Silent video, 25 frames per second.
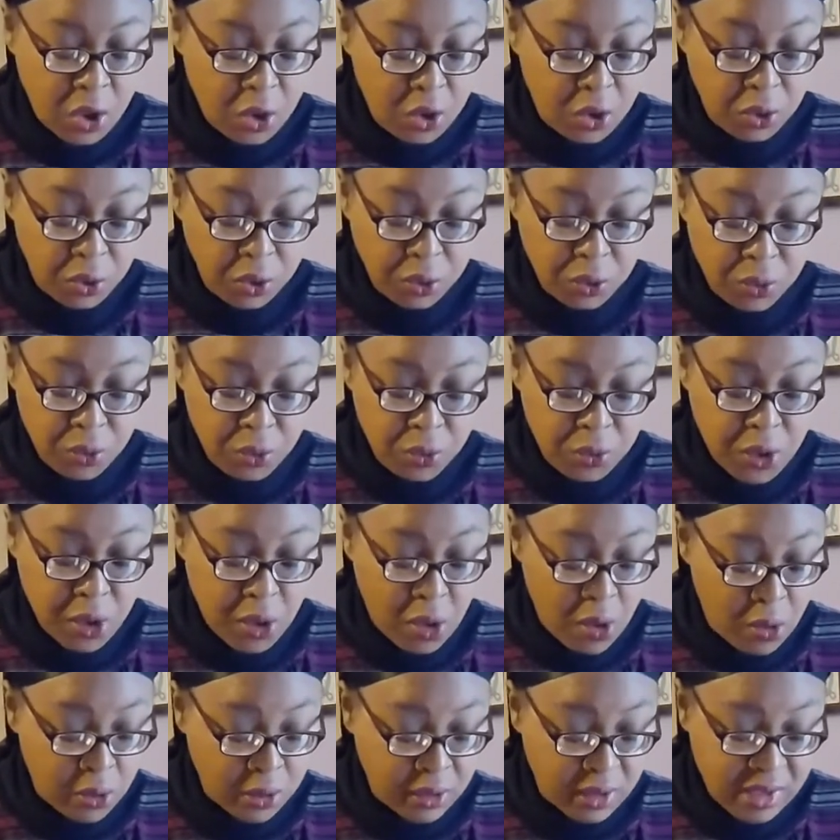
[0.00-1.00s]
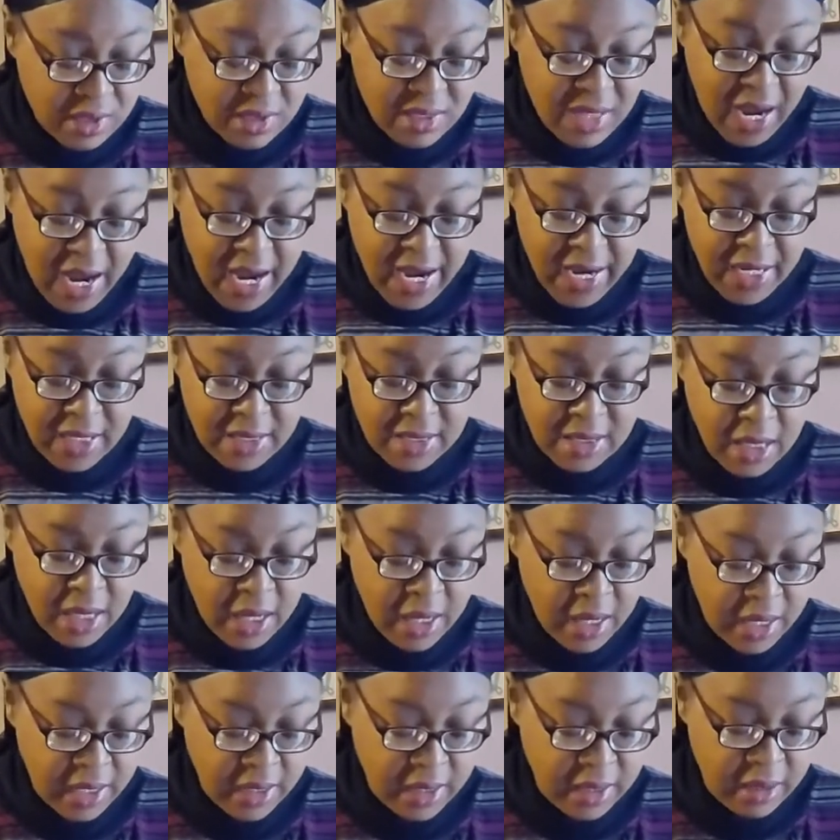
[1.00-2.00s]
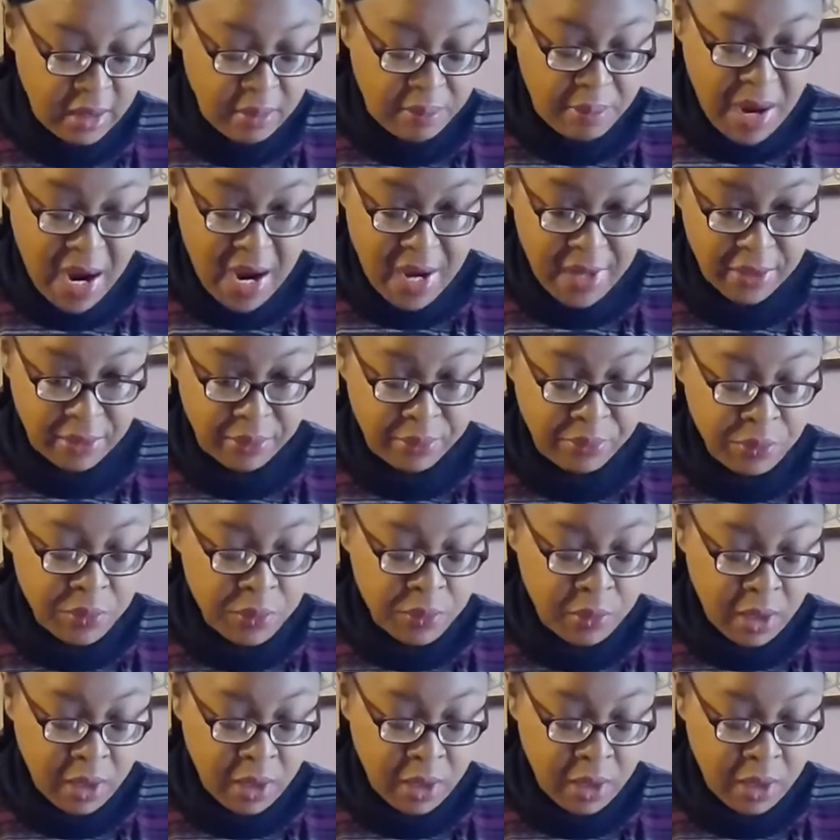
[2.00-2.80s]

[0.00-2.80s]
glued on the sides and in the bottom